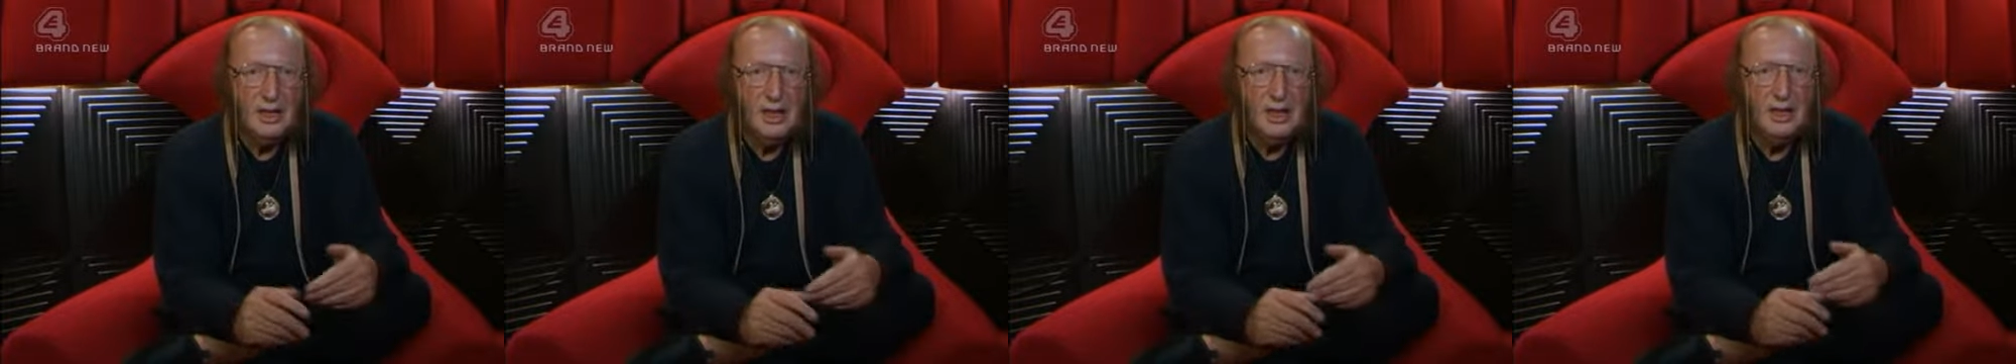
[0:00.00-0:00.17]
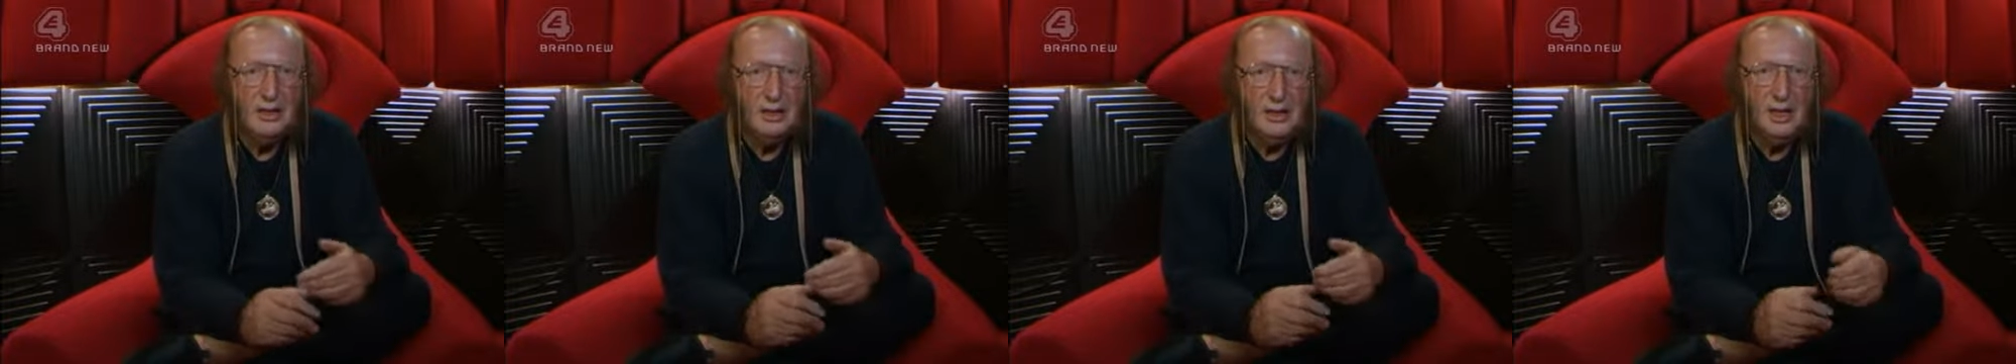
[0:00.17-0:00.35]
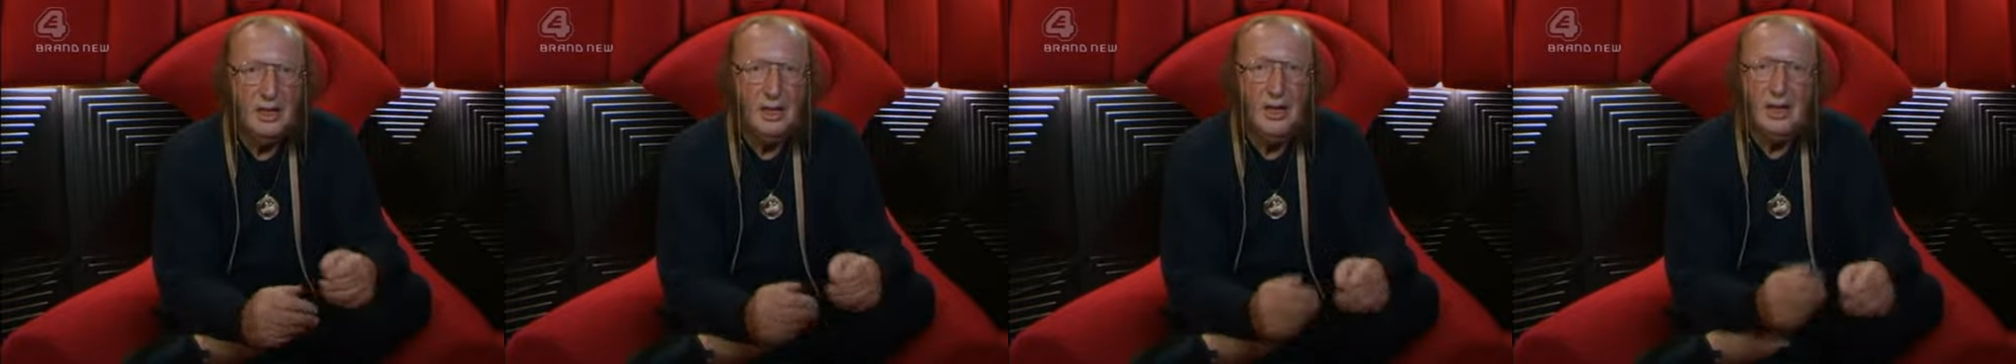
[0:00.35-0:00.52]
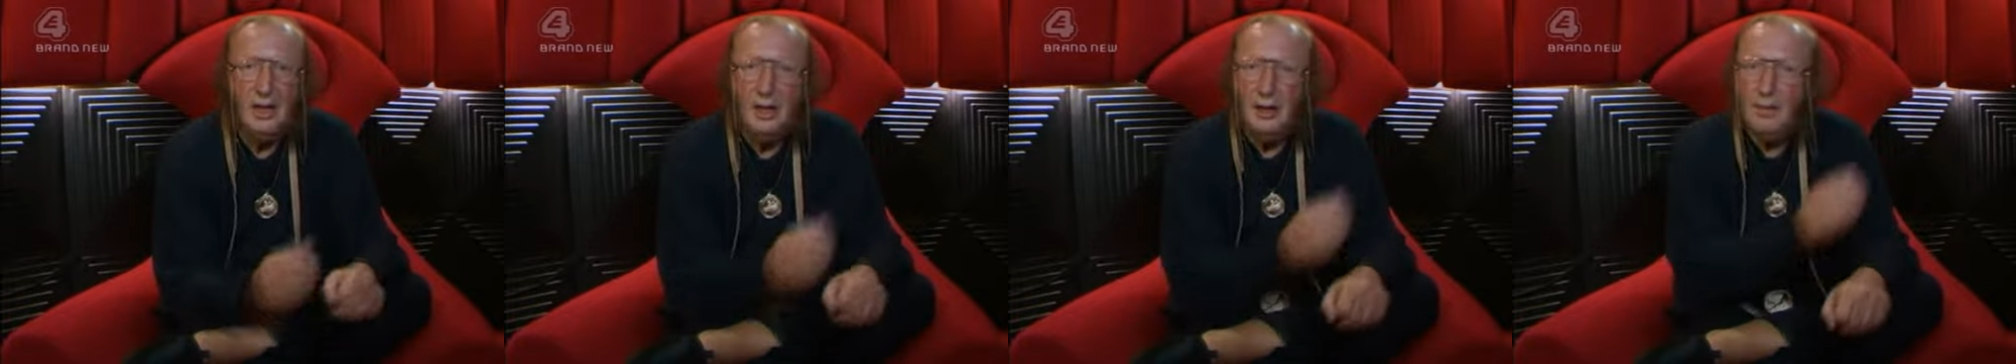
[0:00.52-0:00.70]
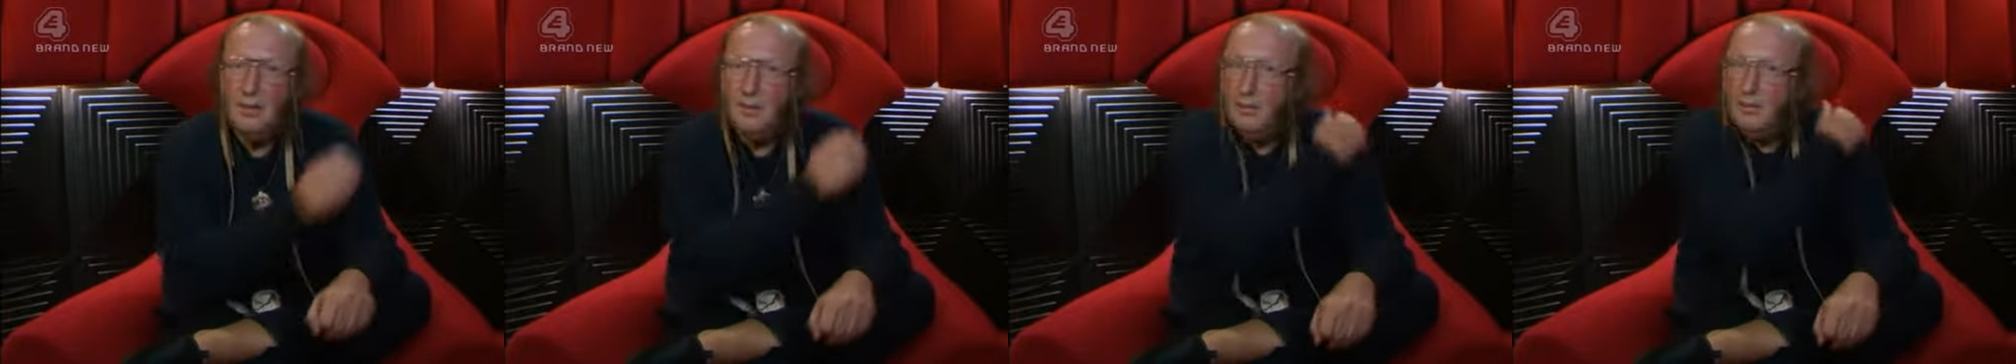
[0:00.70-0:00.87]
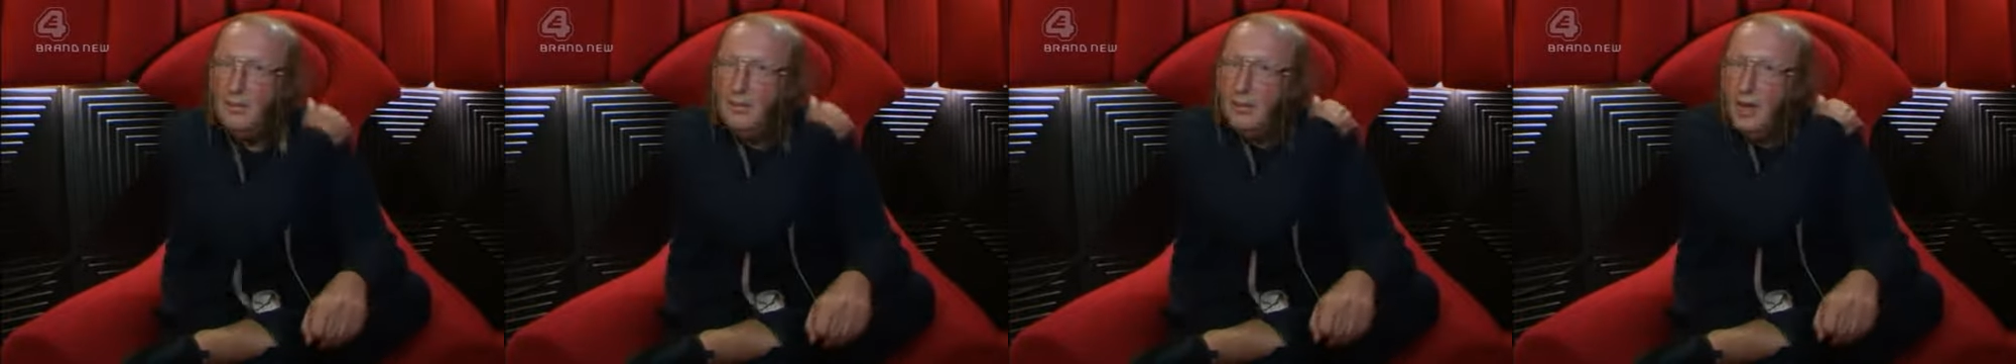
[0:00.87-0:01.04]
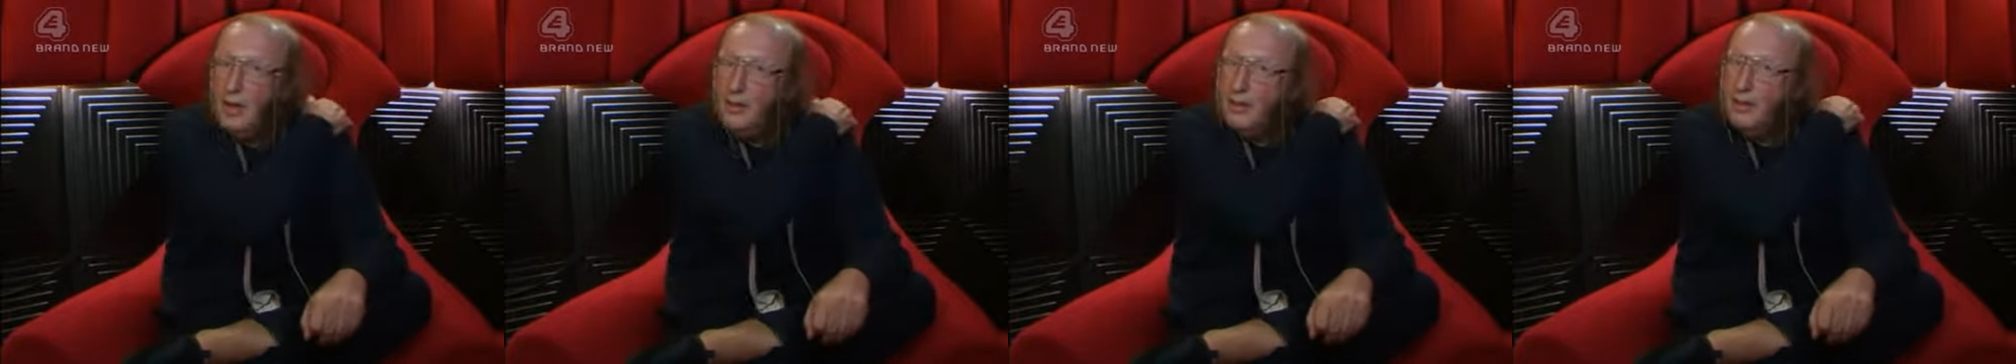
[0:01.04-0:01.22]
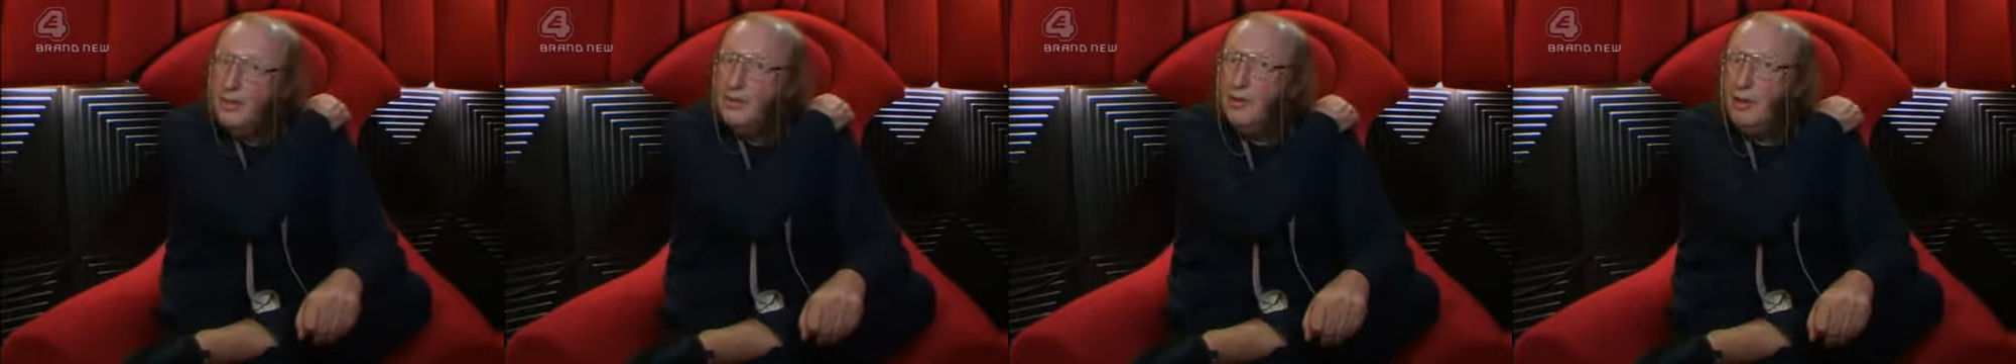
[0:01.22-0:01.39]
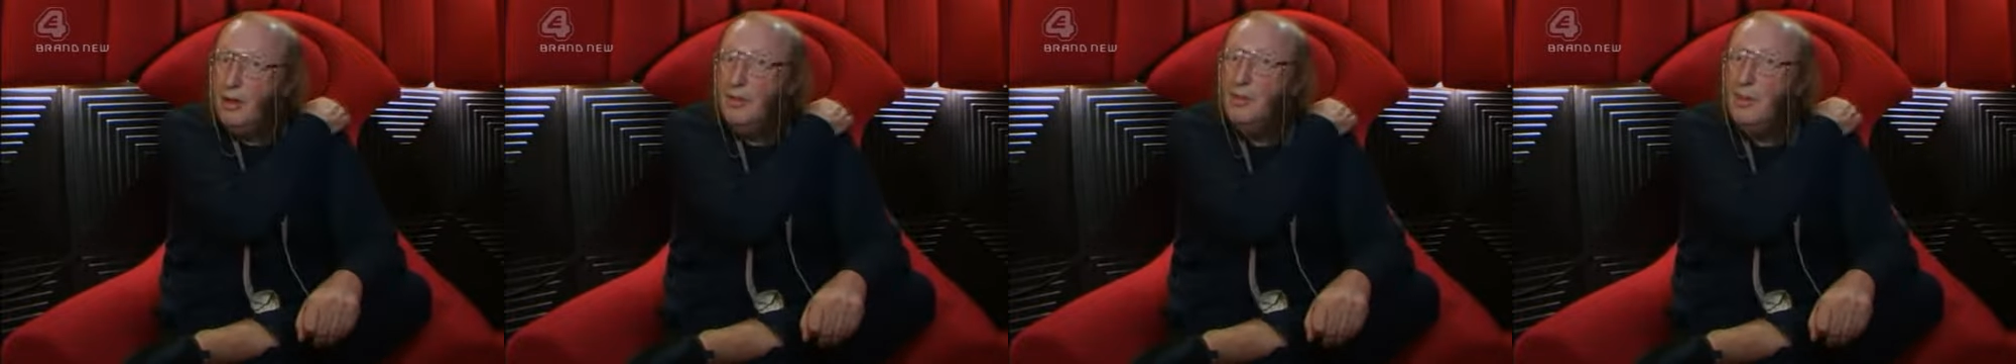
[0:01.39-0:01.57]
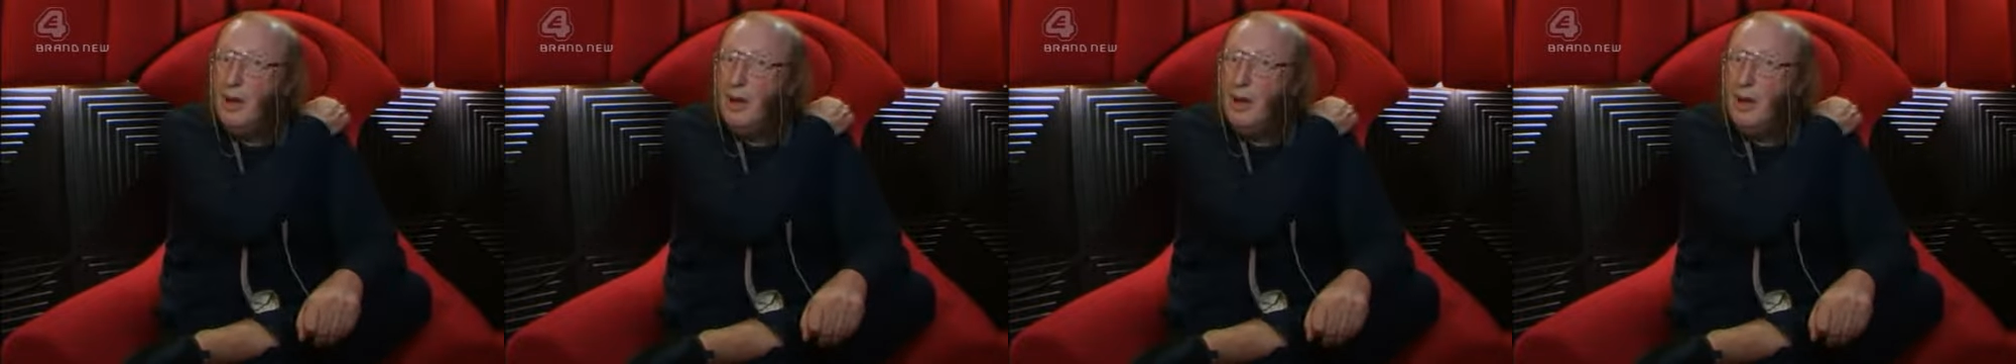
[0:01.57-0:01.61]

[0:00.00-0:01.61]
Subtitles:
that the viewing